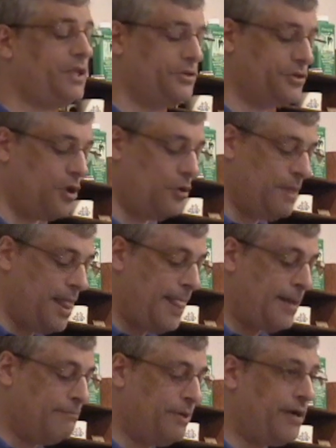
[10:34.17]
So
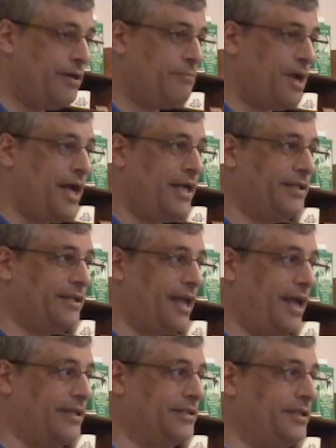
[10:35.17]
bear in mind
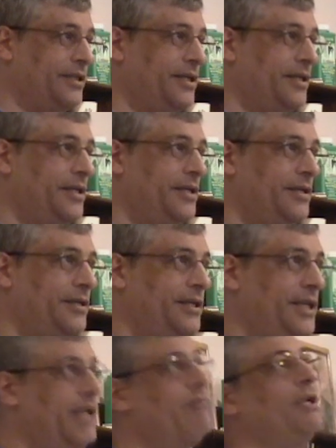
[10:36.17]
that
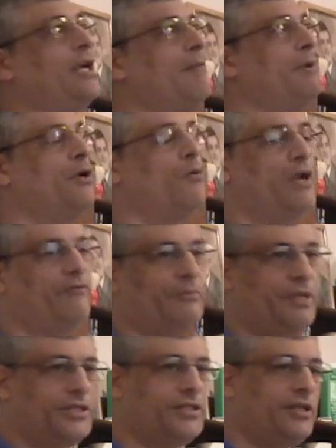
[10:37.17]
even coming away from
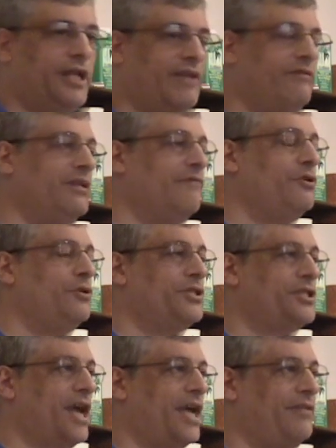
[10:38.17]
this today, even if you
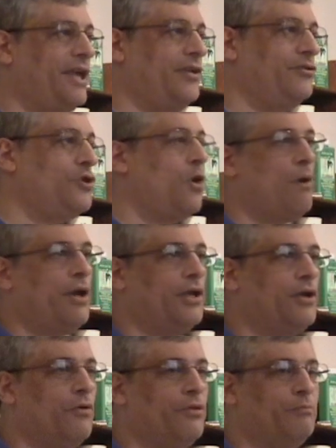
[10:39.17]
decide that you don't want to
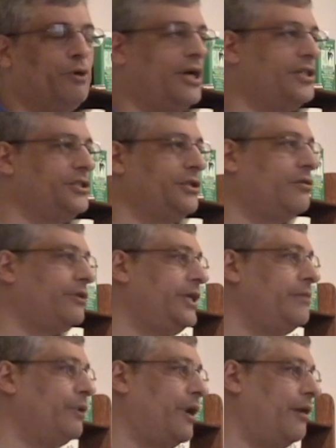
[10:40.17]
go the brush and
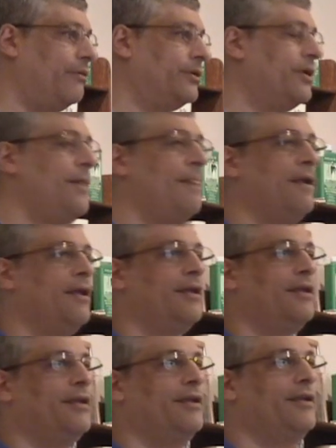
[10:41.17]
cream route,
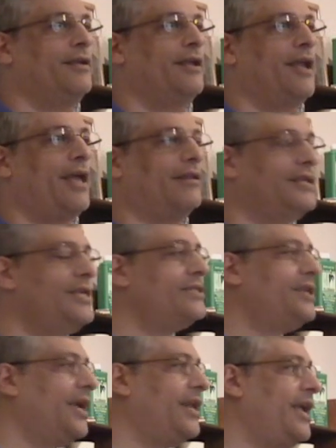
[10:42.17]
at
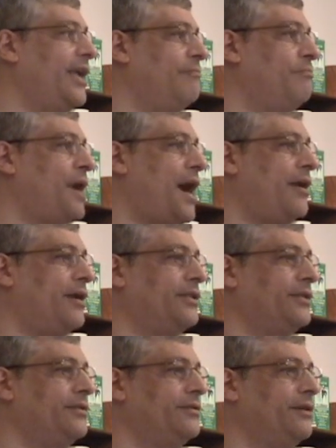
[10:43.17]
least get a
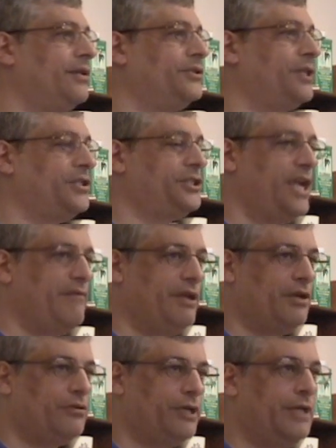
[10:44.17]
product, a
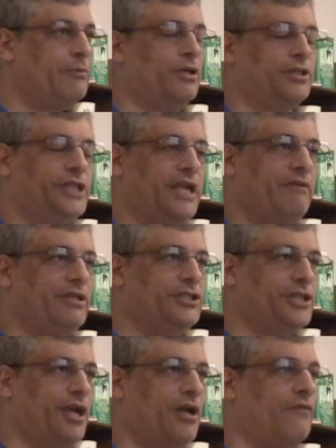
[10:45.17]
shaving cream or a shaving
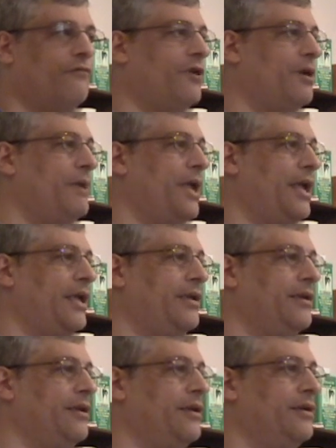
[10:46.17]
gel from a